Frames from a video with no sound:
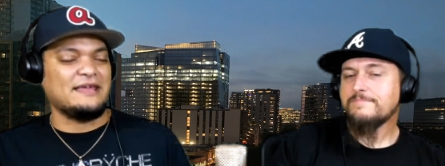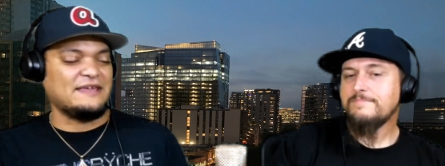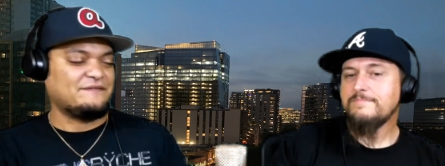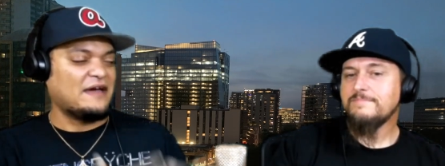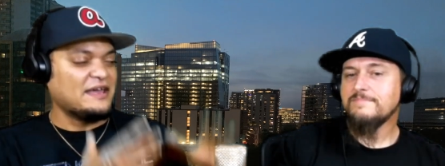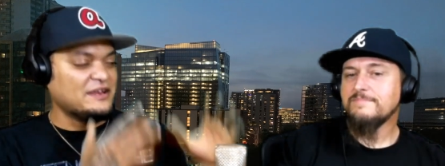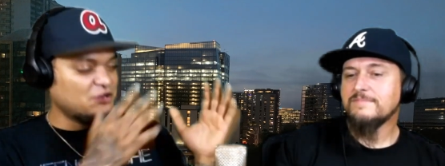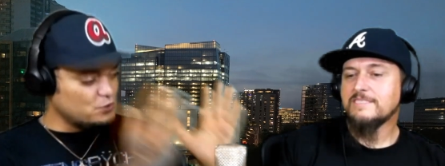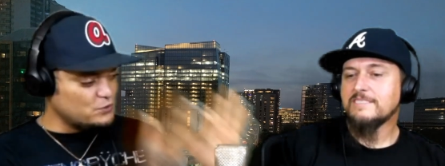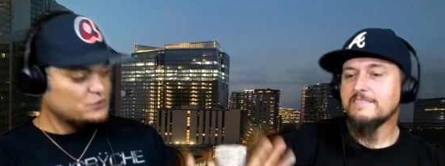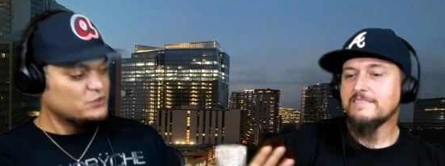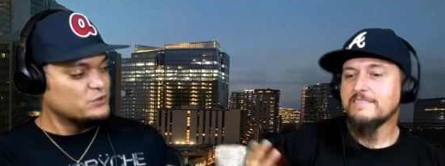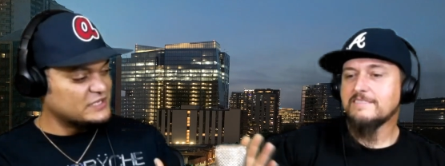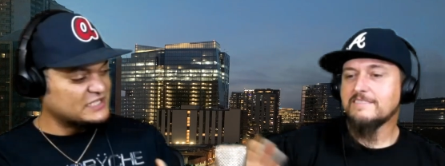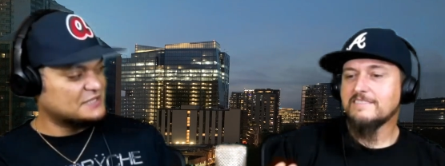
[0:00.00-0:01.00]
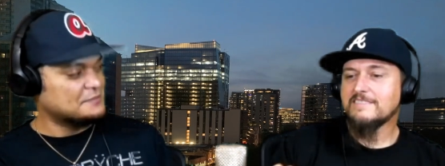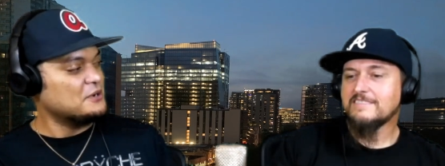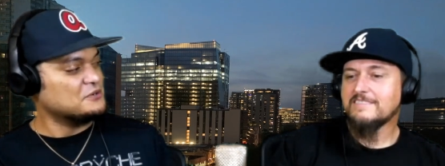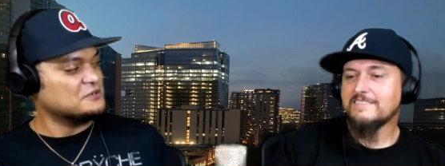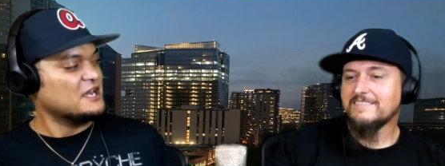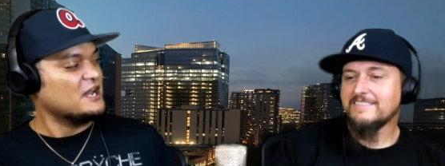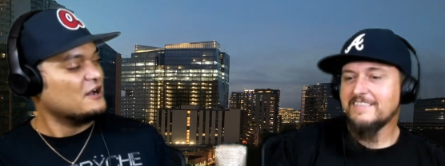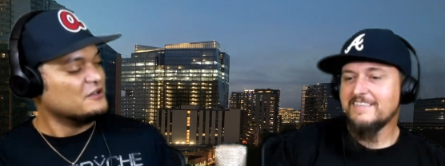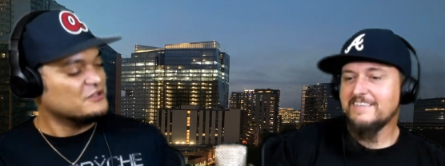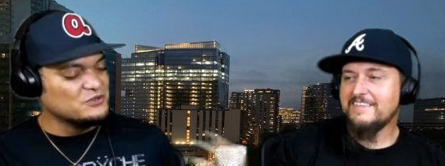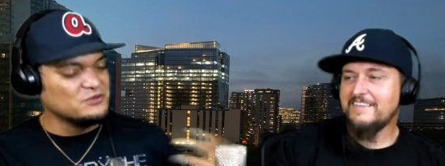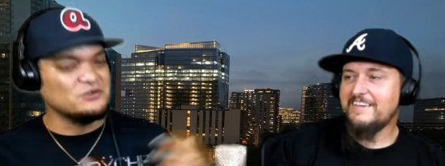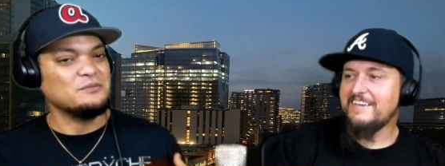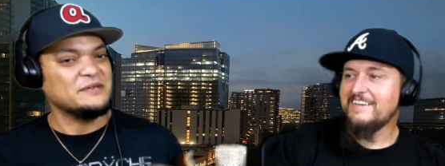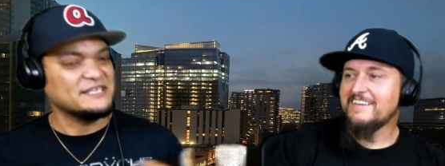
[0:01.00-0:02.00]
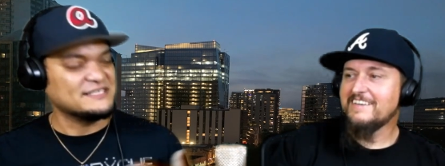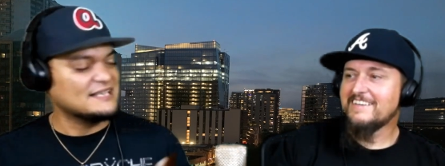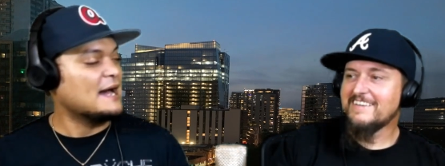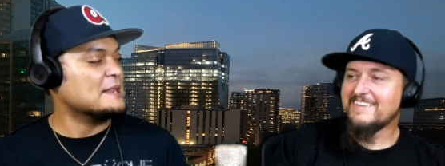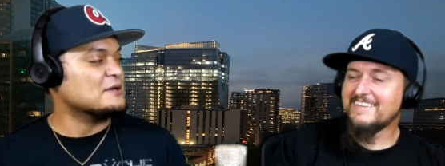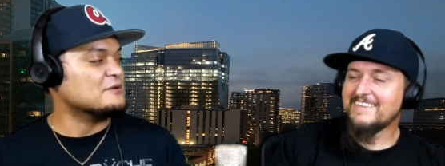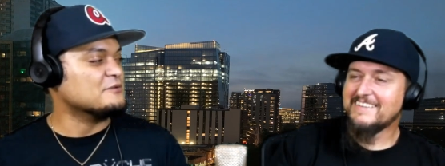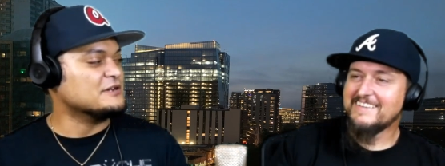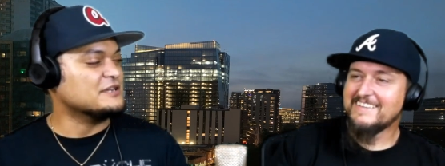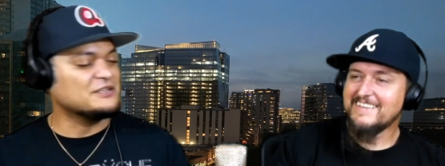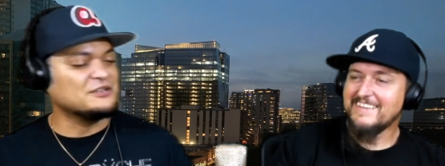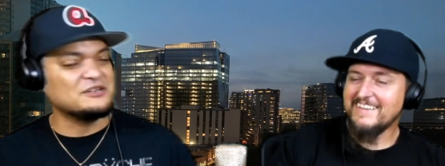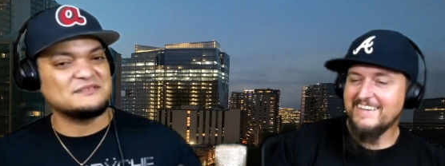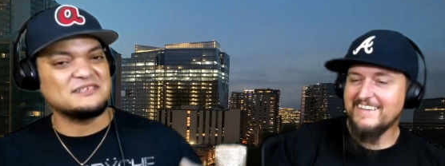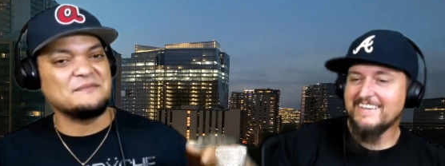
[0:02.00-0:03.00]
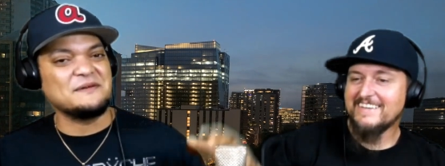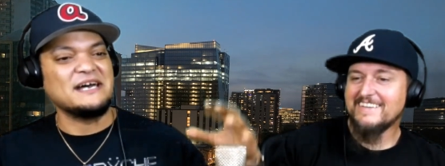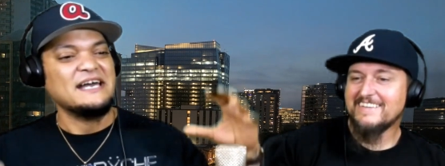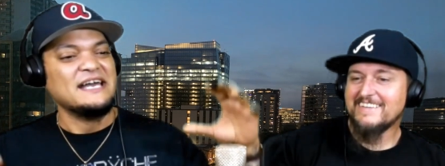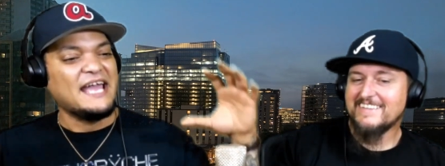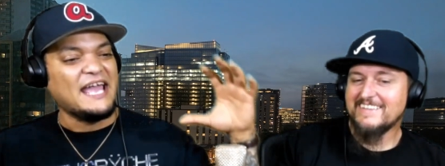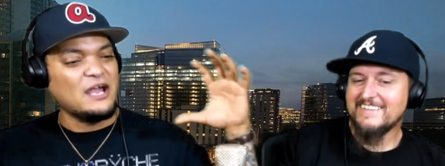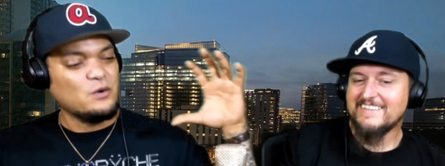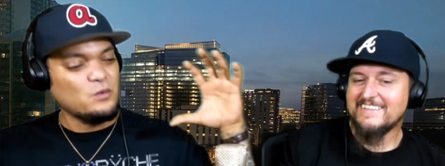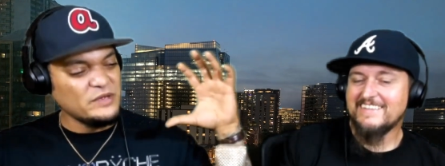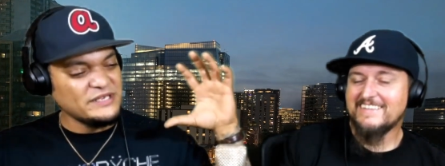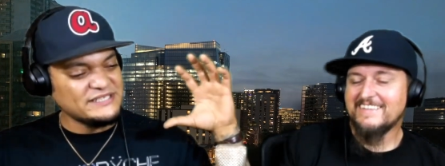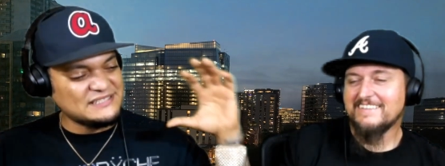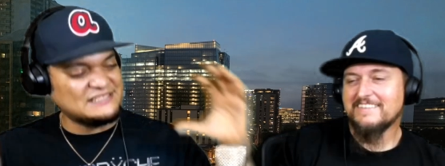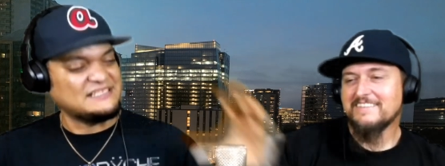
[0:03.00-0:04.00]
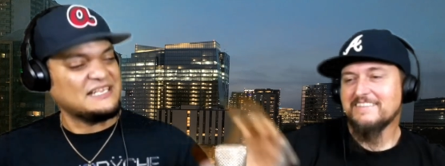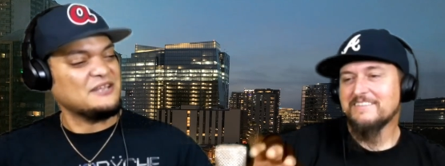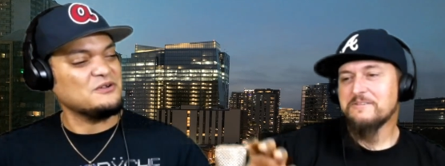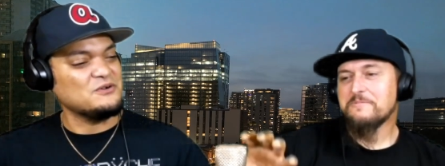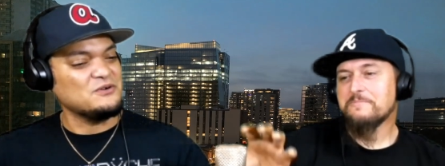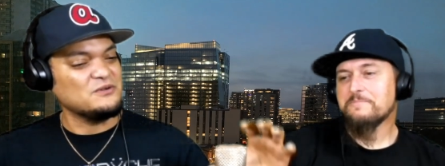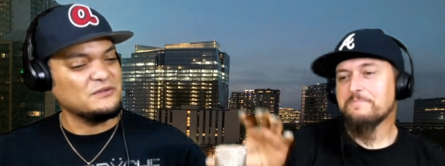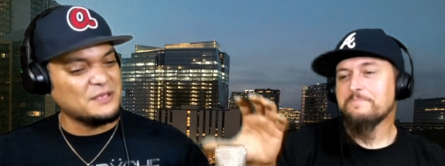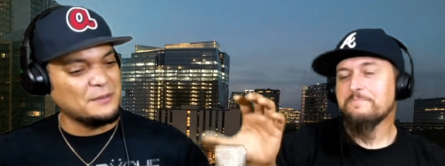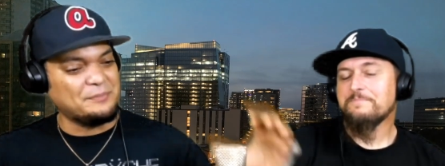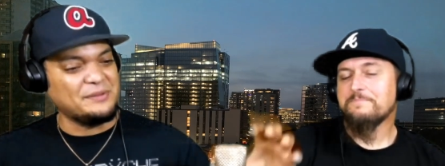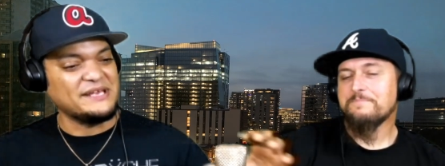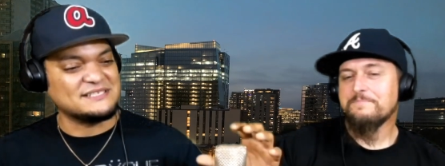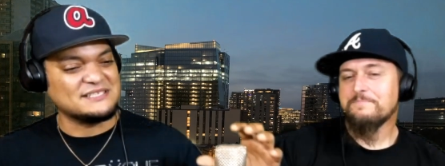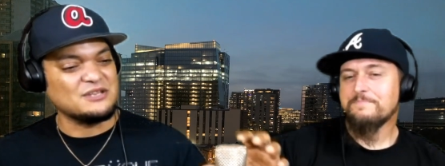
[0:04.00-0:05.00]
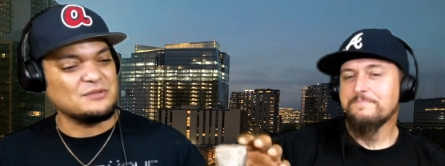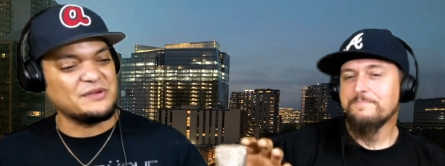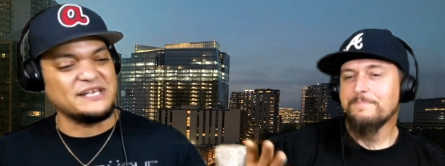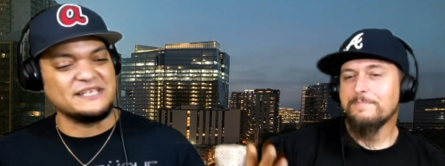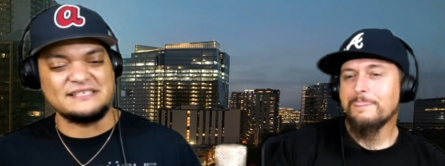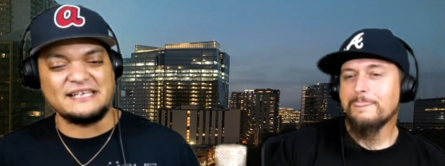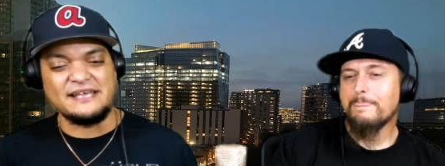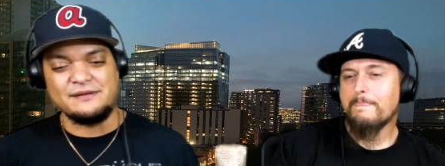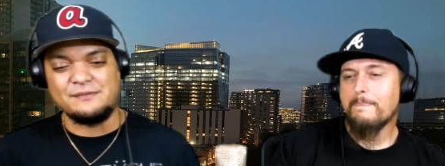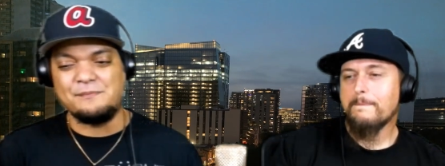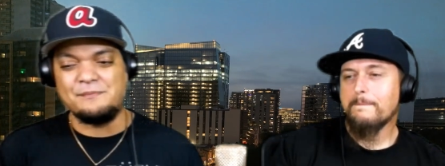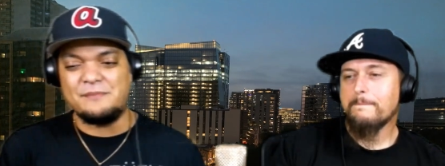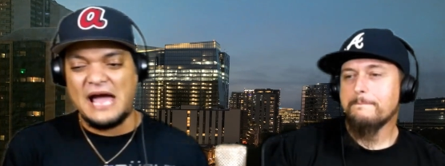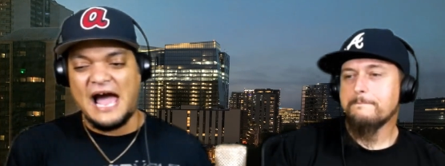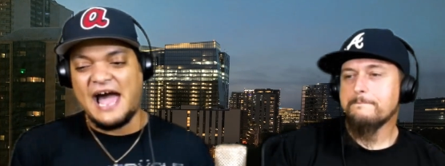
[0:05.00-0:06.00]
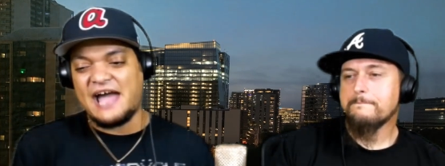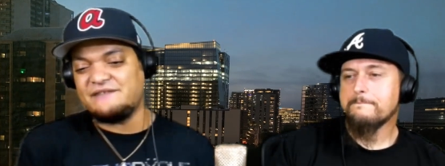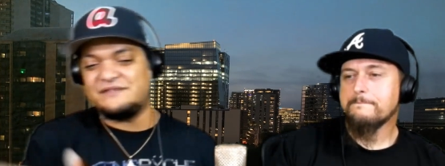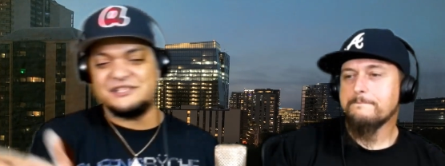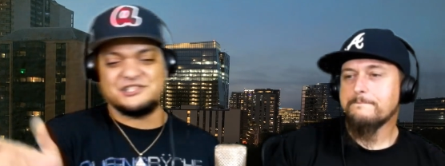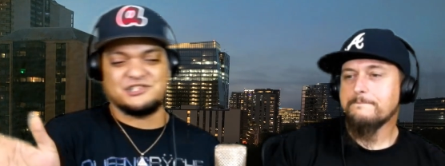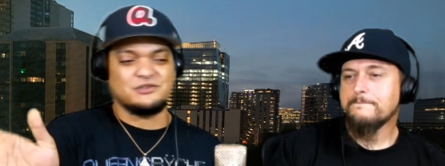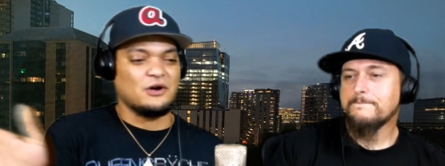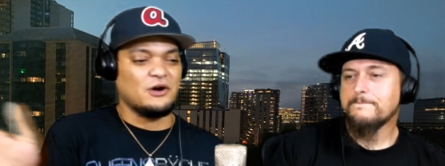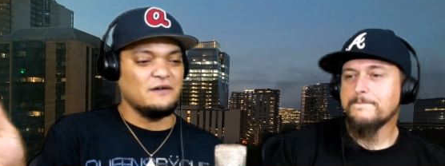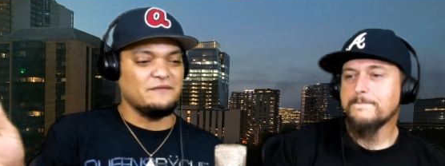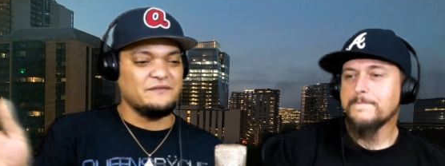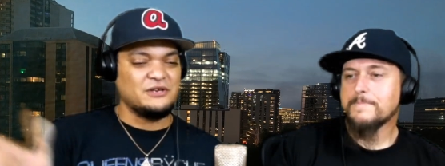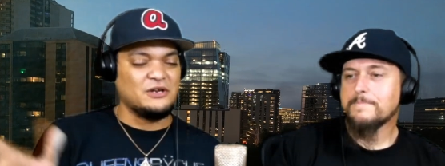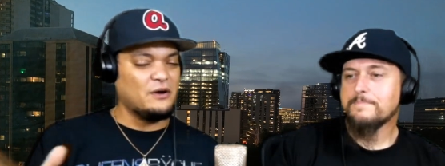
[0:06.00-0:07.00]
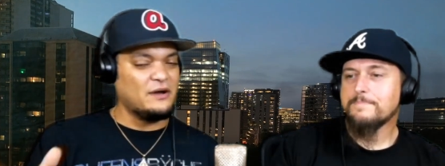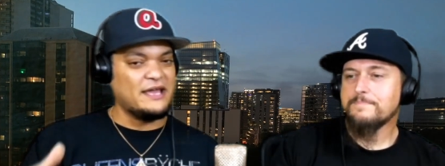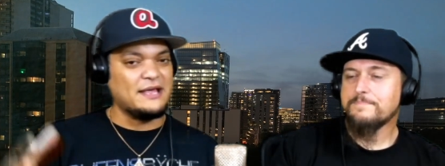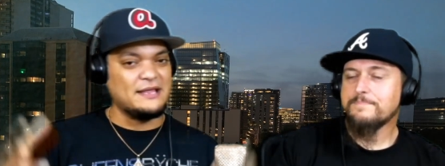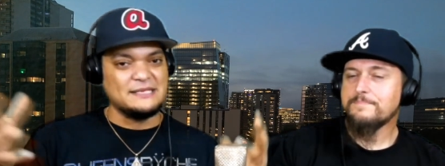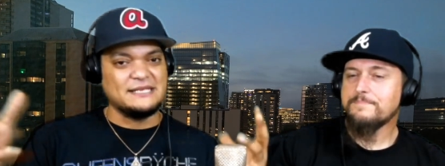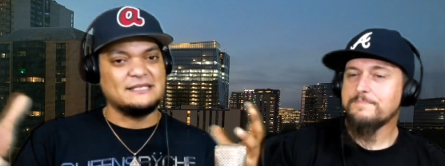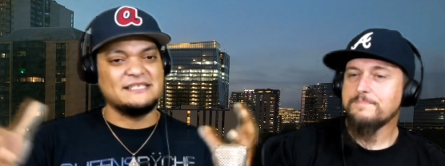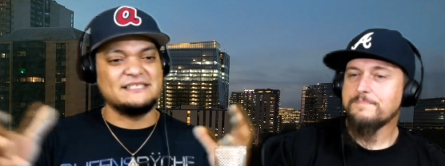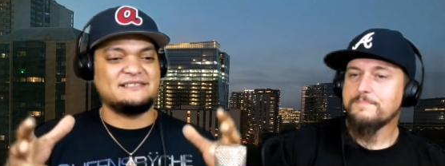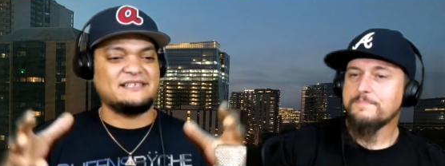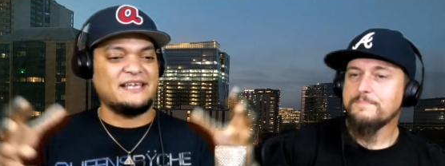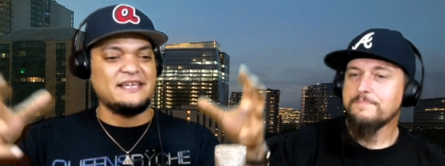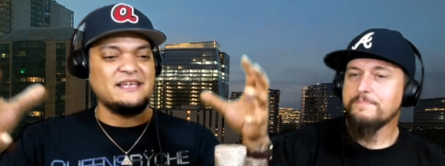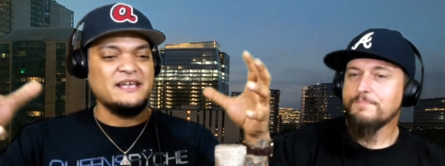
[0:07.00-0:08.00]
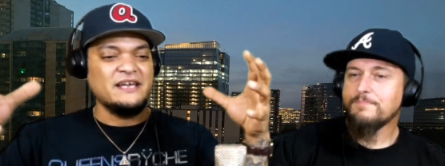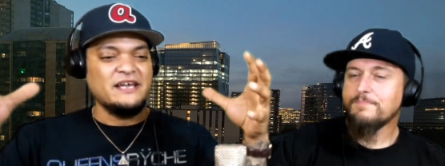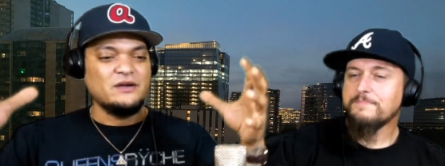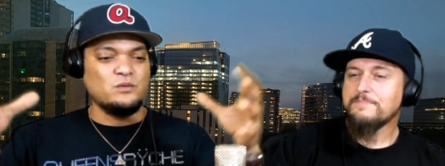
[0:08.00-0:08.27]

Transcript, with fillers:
Speaker 1: if I knew you as Smoke Dog, you yeah. knew me as Hollywood. You know yeah. what I'm talking about? And we still the best of the best. And I venture off. You know, eh, let, us say